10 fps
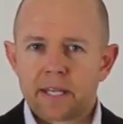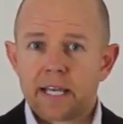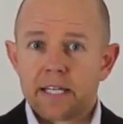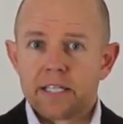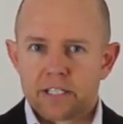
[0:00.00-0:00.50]

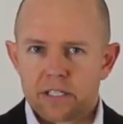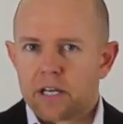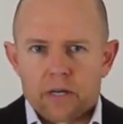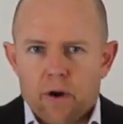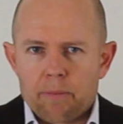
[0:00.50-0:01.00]
It is
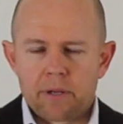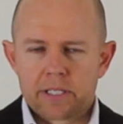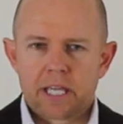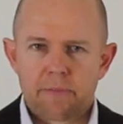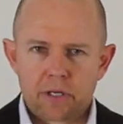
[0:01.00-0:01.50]
a great place
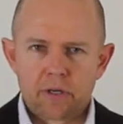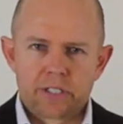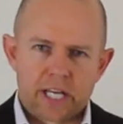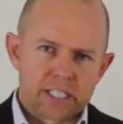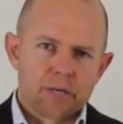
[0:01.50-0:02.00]
to keep your
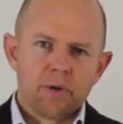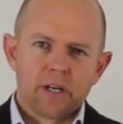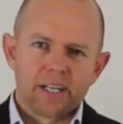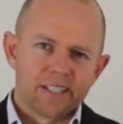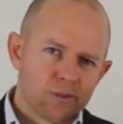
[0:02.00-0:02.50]
contacts. So we're
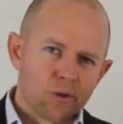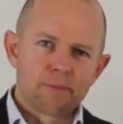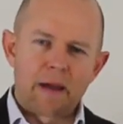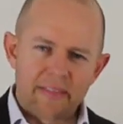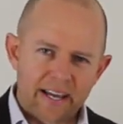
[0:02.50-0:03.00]
not going to talk
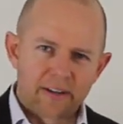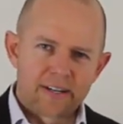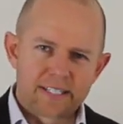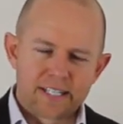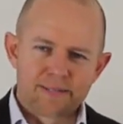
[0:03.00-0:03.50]
about that kind
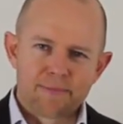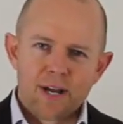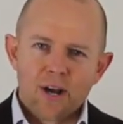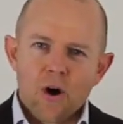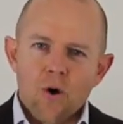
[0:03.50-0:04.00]
of system.
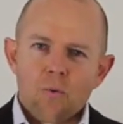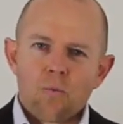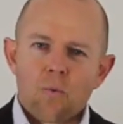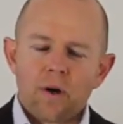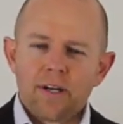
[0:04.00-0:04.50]

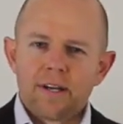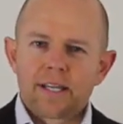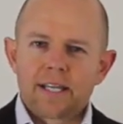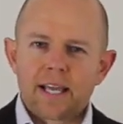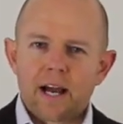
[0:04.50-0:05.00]
What
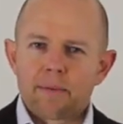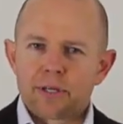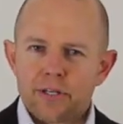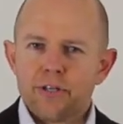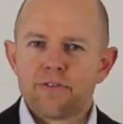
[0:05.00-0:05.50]
I'm a
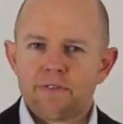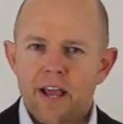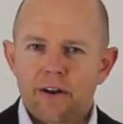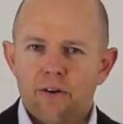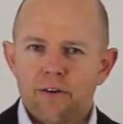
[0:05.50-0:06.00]
huge
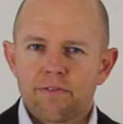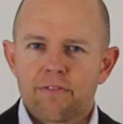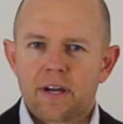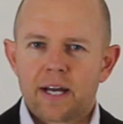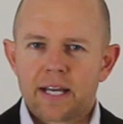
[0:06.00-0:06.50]
fan of
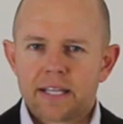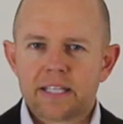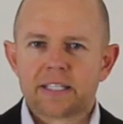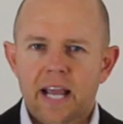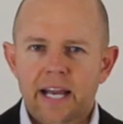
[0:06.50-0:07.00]
in
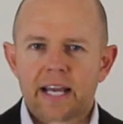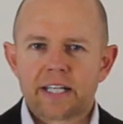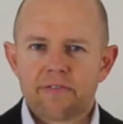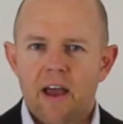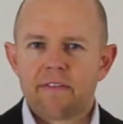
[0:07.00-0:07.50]
this day and
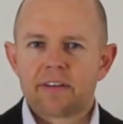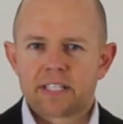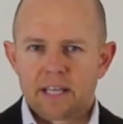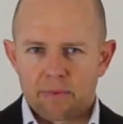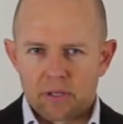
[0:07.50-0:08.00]
age of having
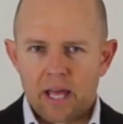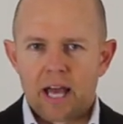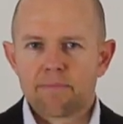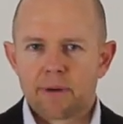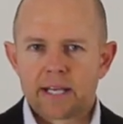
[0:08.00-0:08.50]
some
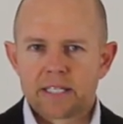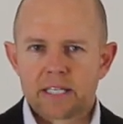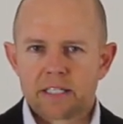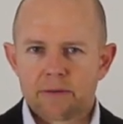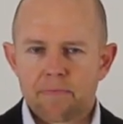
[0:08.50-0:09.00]
cloud-based
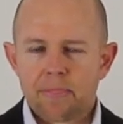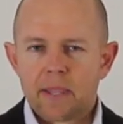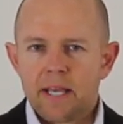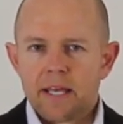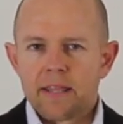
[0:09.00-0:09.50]
system
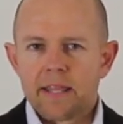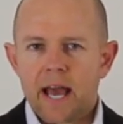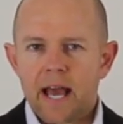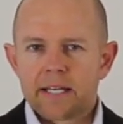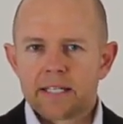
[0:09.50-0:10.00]

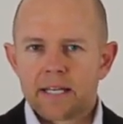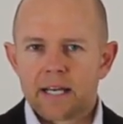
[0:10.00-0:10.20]
that